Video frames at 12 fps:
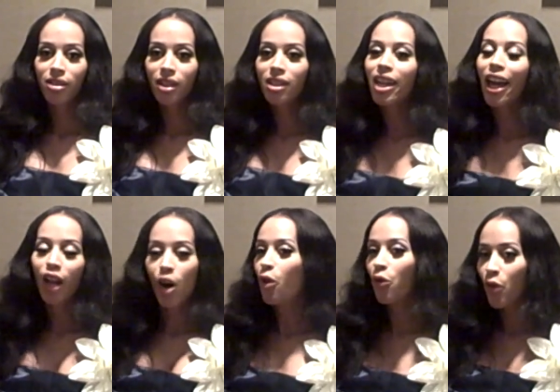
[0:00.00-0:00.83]
to say
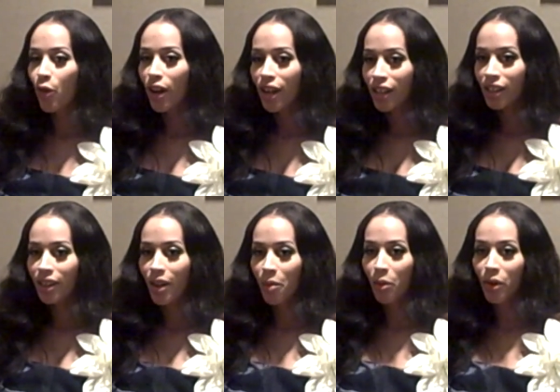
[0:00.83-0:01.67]
go for it. You
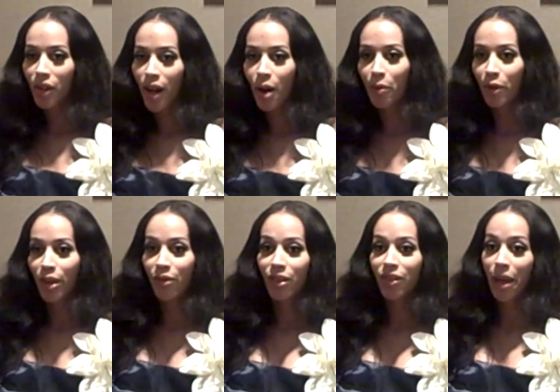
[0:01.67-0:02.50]
know, I'm going to help you,
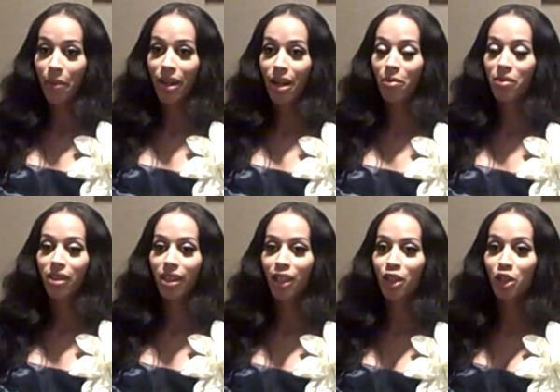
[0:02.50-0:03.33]
even if that means I'm
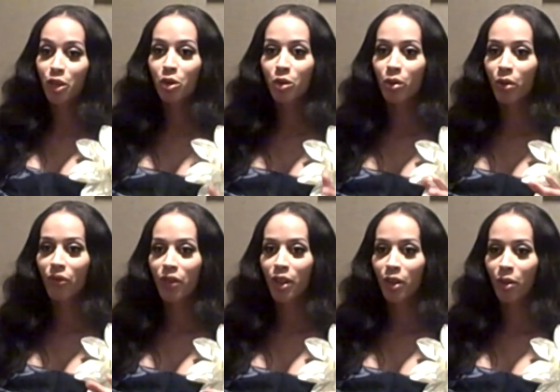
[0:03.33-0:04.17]
in the shoe store
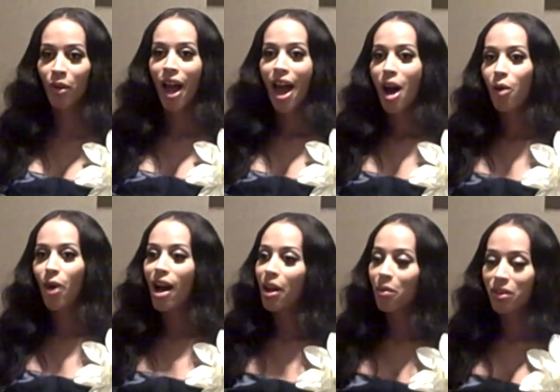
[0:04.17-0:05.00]
with you
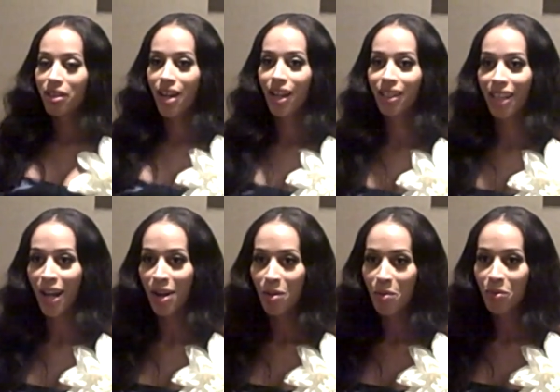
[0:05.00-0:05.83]
while I'm ducked
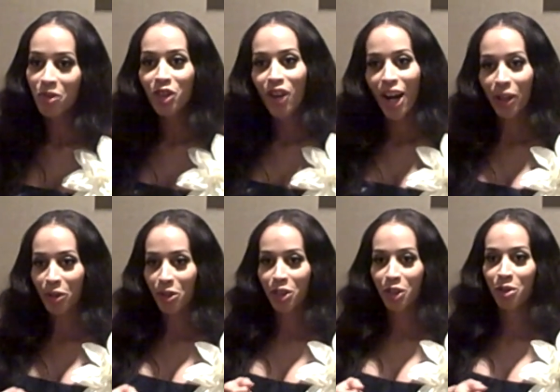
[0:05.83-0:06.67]
down trying
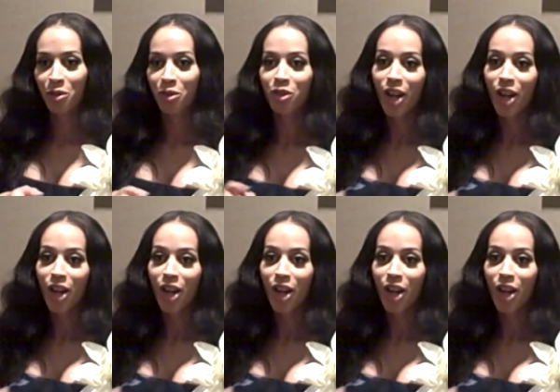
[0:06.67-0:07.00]
on shoes,